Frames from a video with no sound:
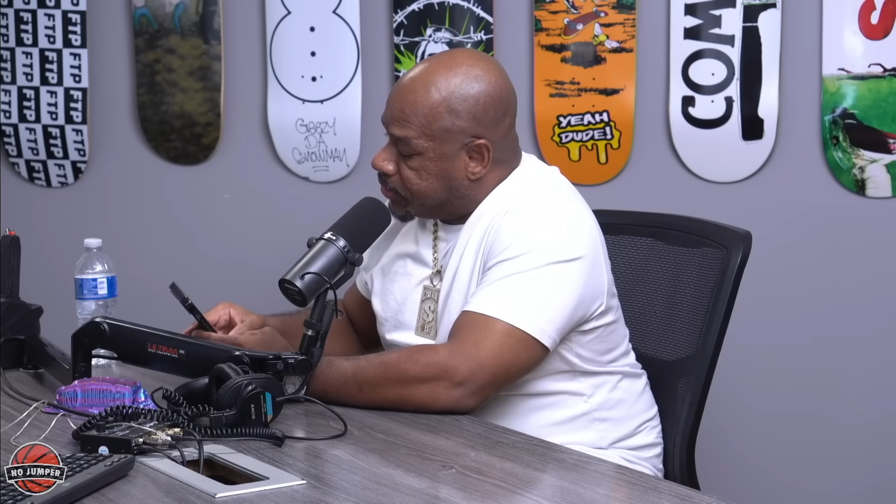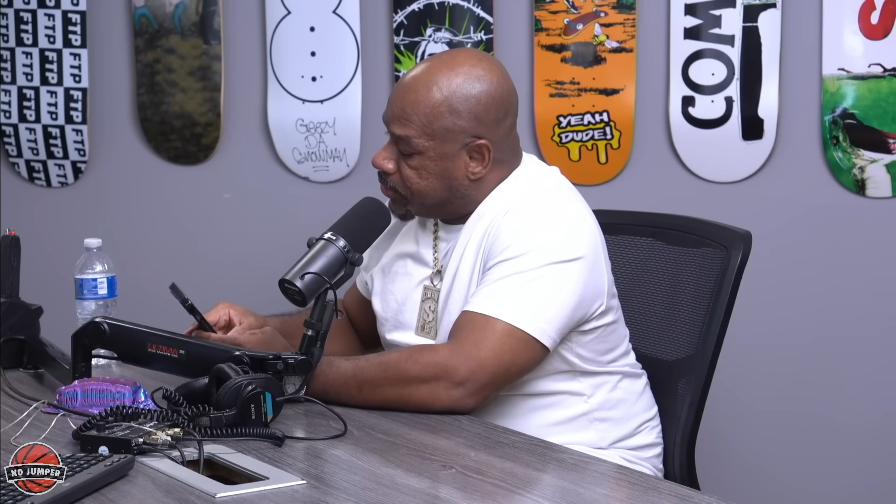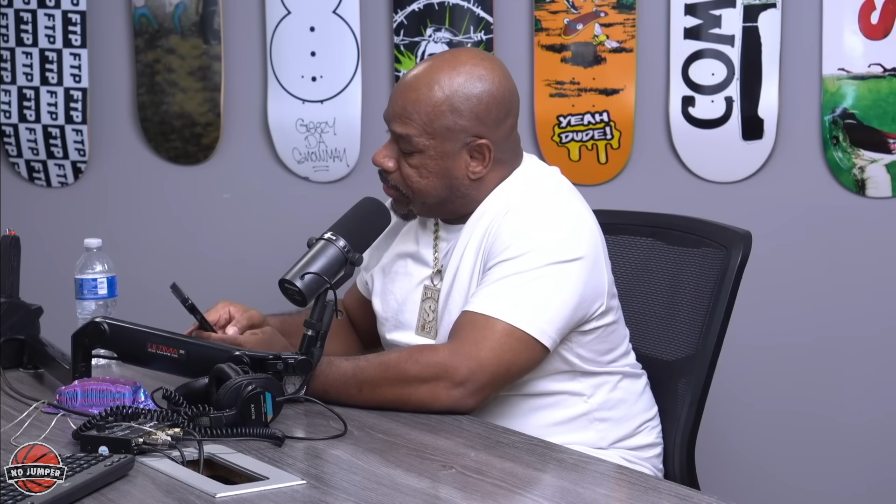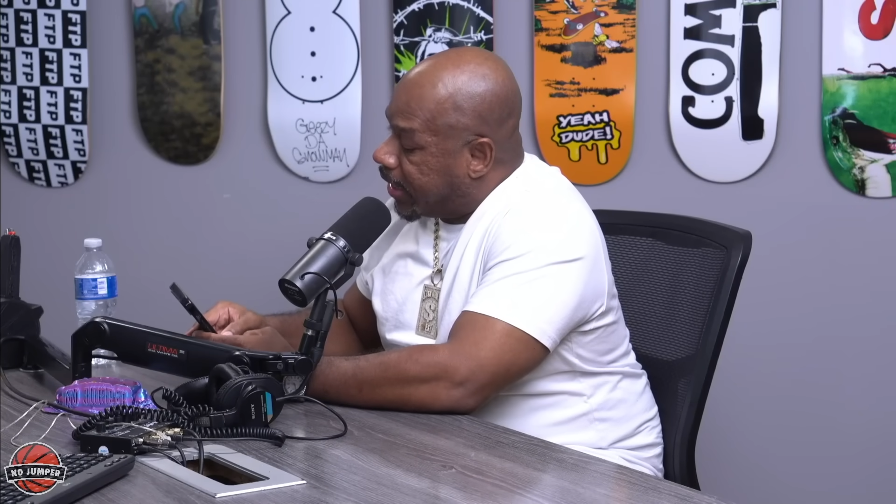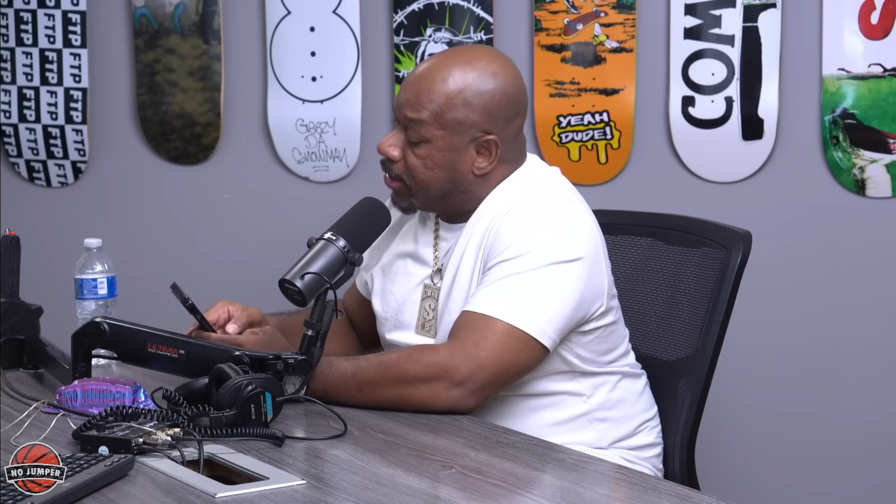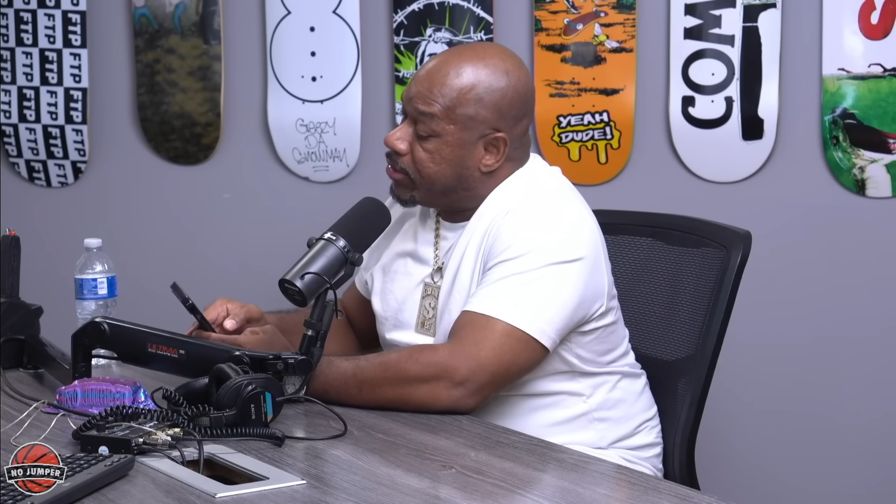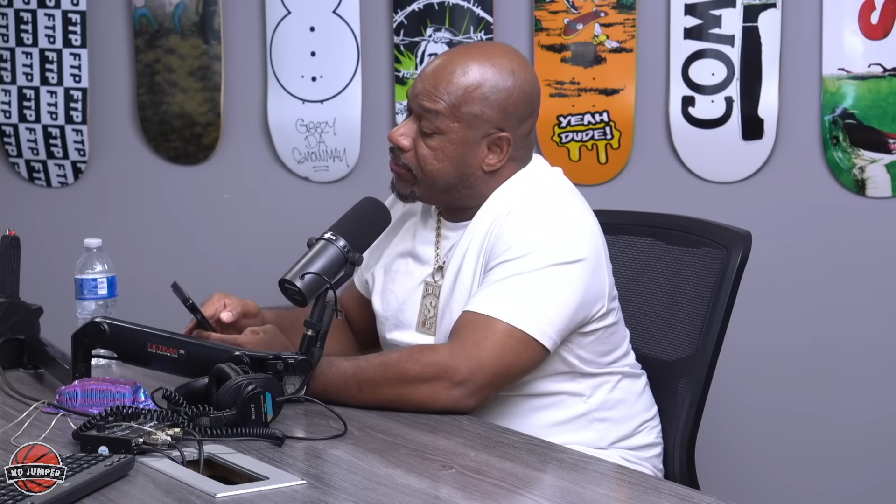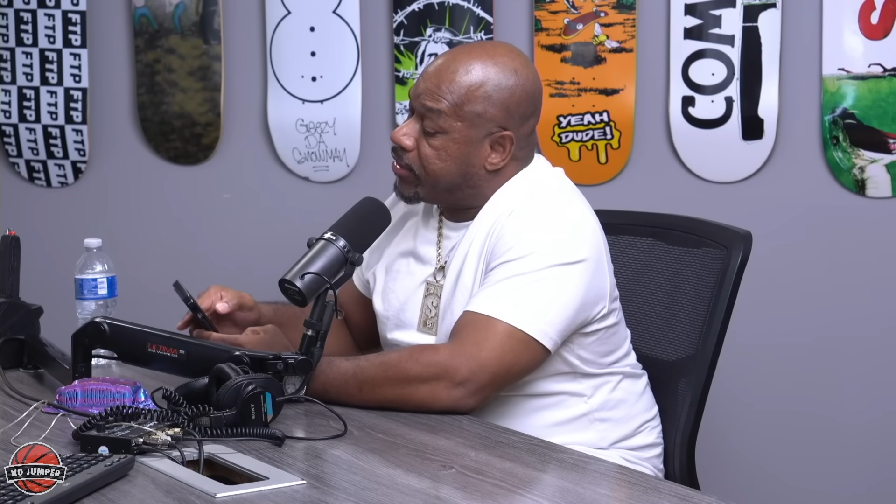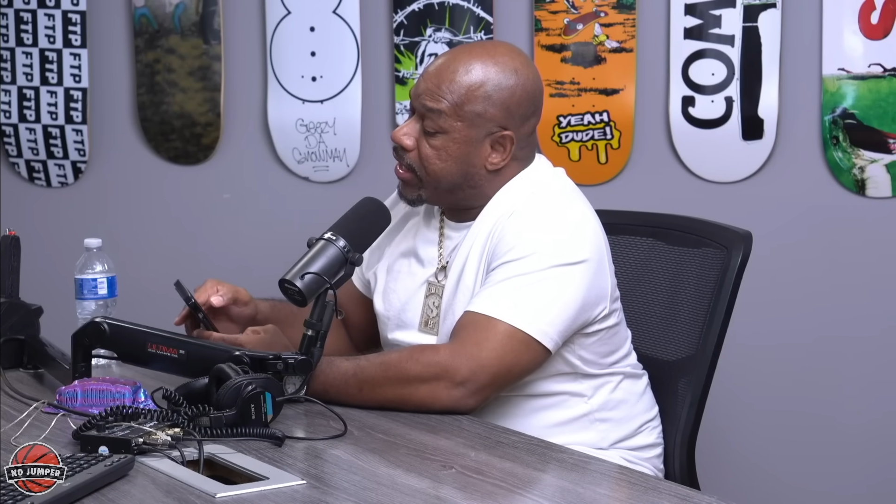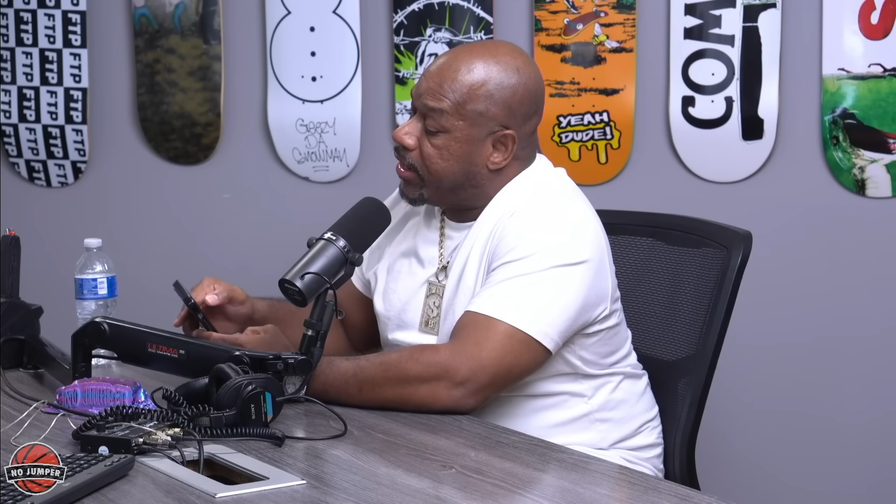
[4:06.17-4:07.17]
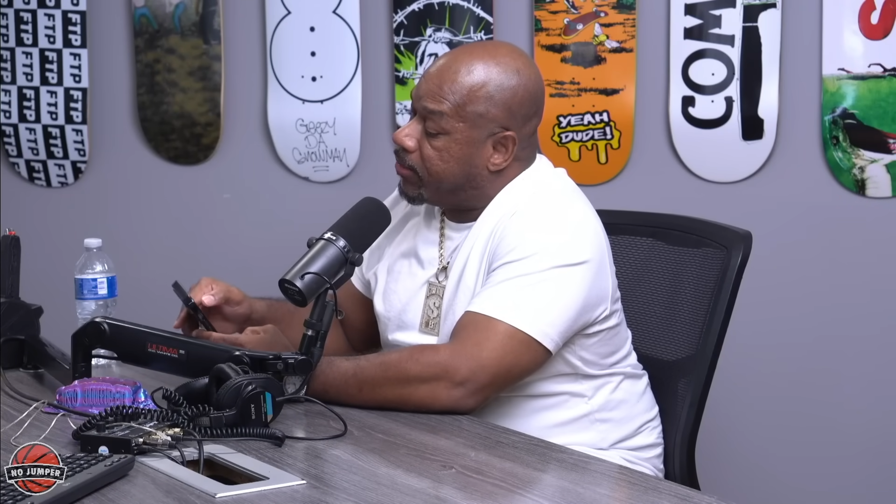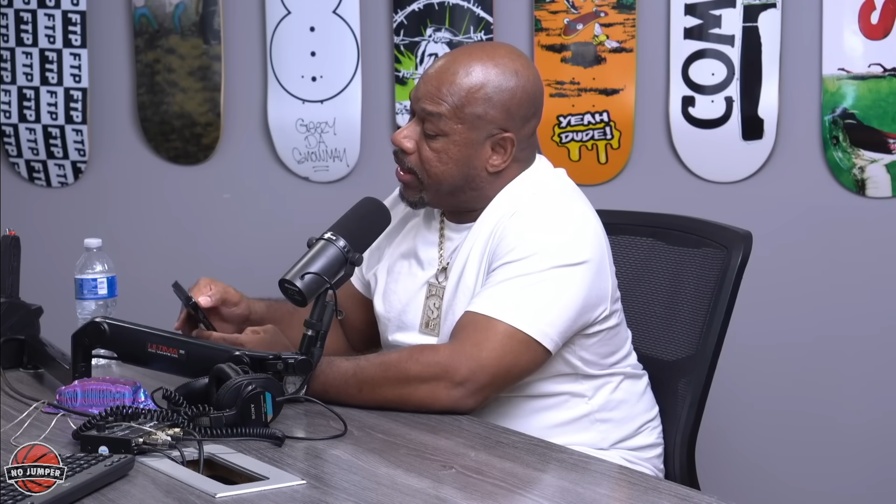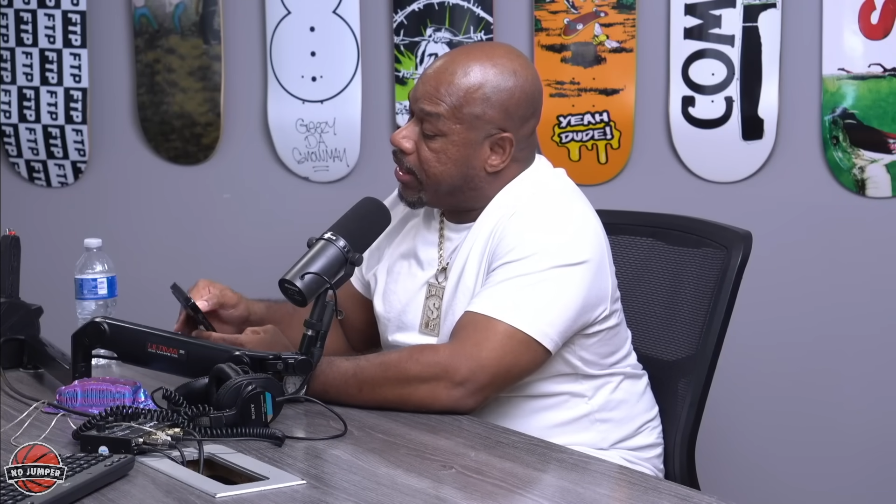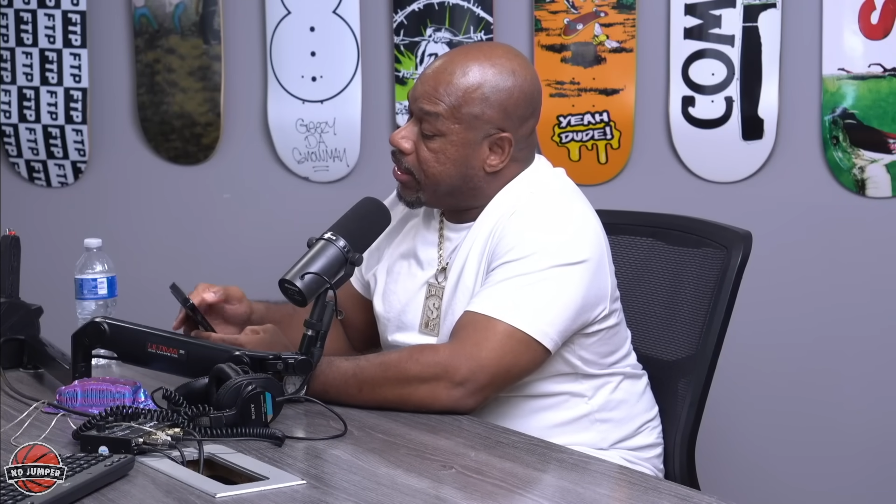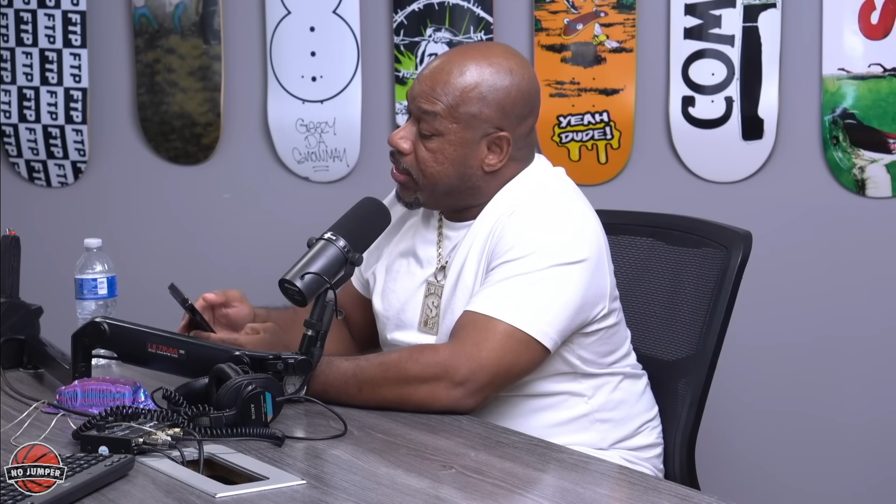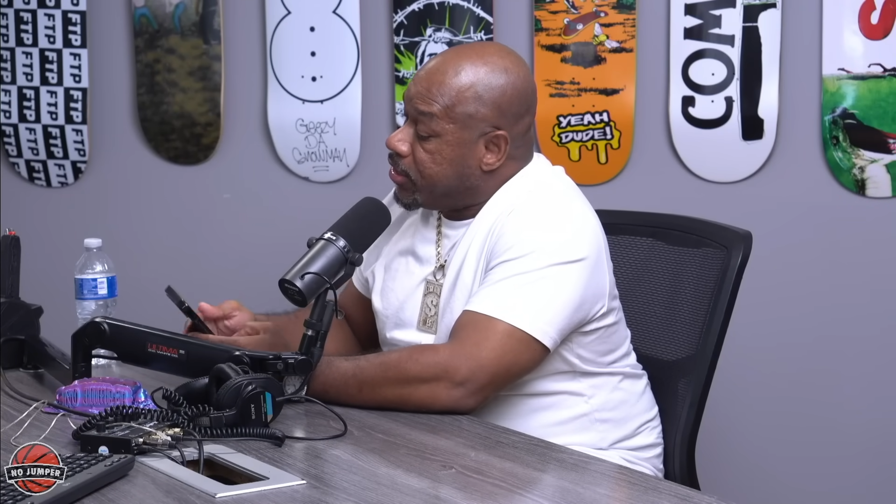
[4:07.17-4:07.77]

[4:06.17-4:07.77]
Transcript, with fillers: you're doing. I don't even care, right?